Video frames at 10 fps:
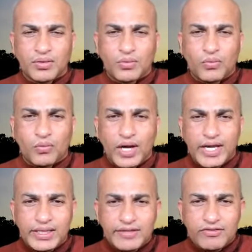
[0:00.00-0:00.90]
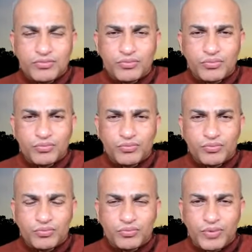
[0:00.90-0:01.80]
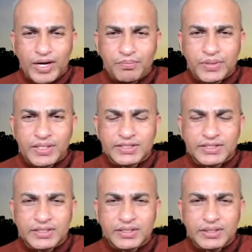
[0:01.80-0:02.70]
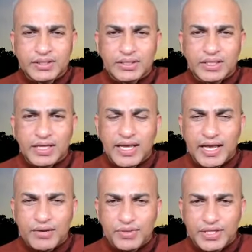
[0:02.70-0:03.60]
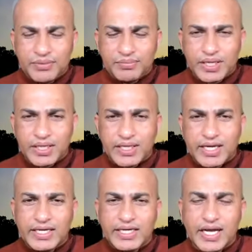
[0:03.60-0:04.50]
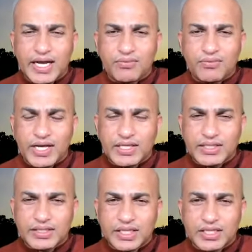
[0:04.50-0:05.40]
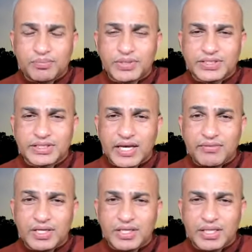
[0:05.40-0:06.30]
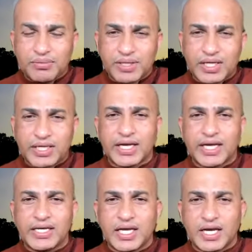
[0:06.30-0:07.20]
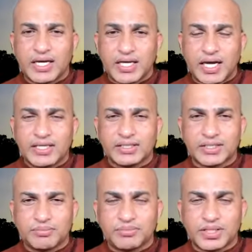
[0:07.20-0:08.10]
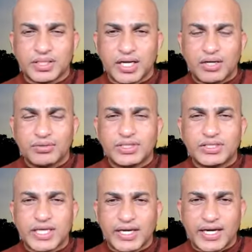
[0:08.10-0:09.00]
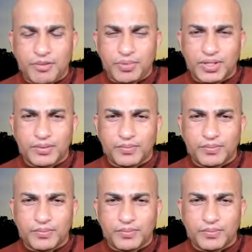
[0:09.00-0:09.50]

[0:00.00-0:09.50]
Why this one person have a different idea and why another person having a different idea regarding something? How this can happen?